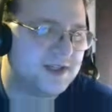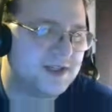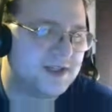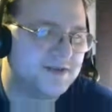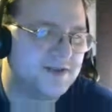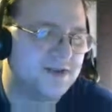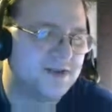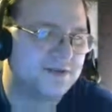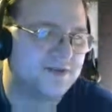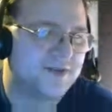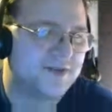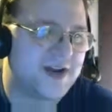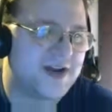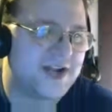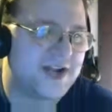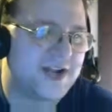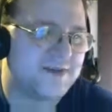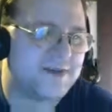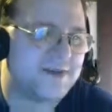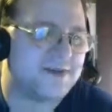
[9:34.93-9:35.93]
And if you don't
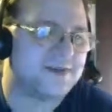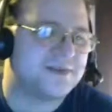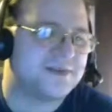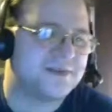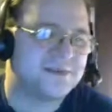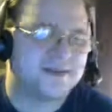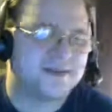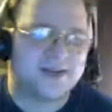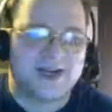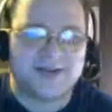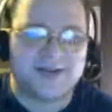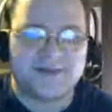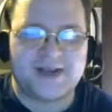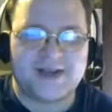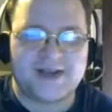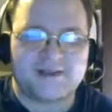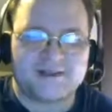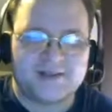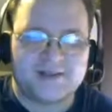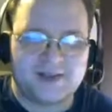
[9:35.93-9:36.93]
find enemy with time
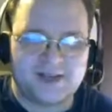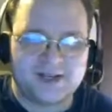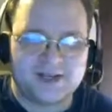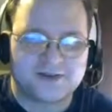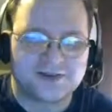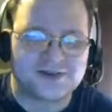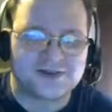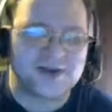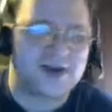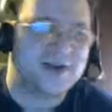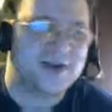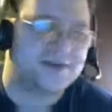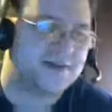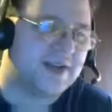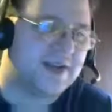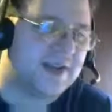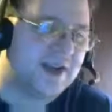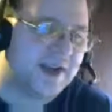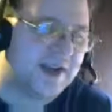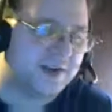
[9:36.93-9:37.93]
that clock runs
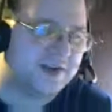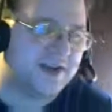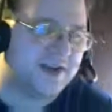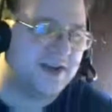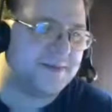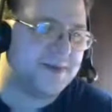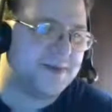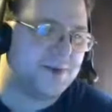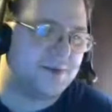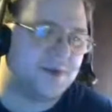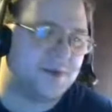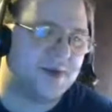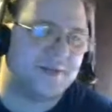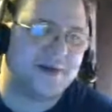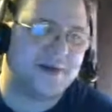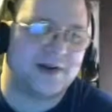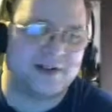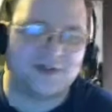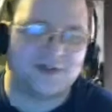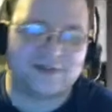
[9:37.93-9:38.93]
around, another Emmy will
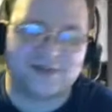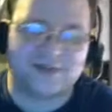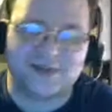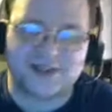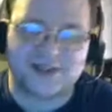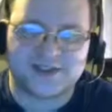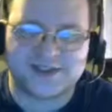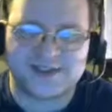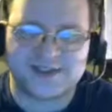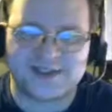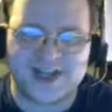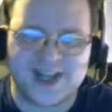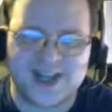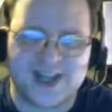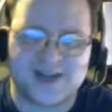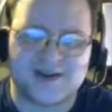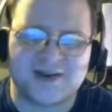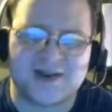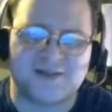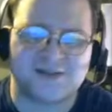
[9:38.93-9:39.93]
reappear on the field. So you
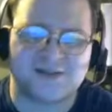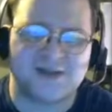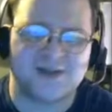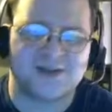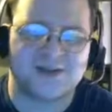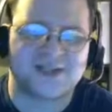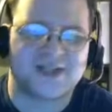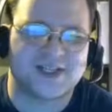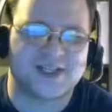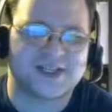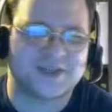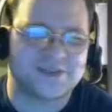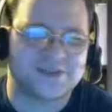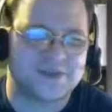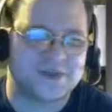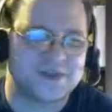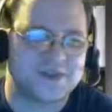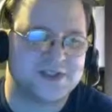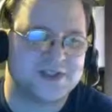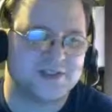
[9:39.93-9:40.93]
can abuse it, I
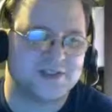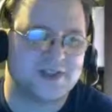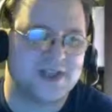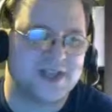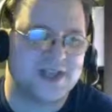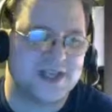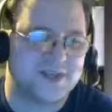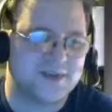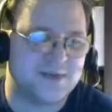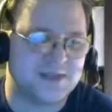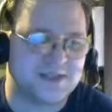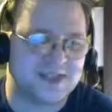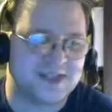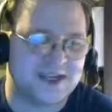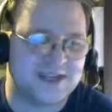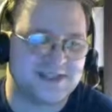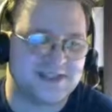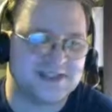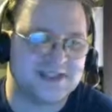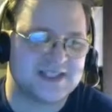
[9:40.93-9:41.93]
suppose, and make Emmys
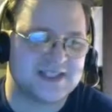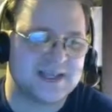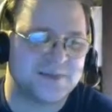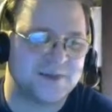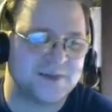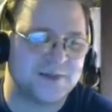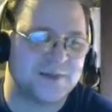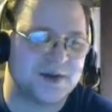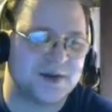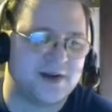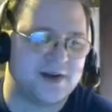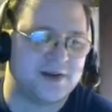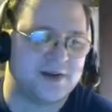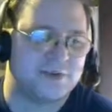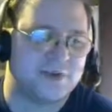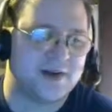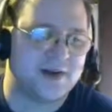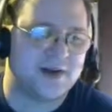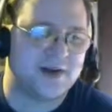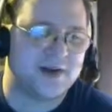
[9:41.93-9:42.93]
constantly keep reappearing
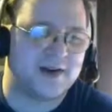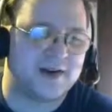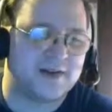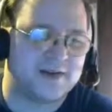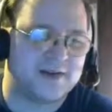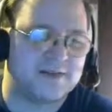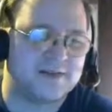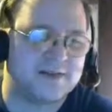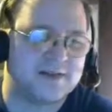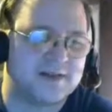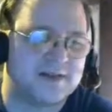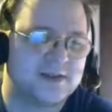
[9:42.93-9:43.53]
in one area.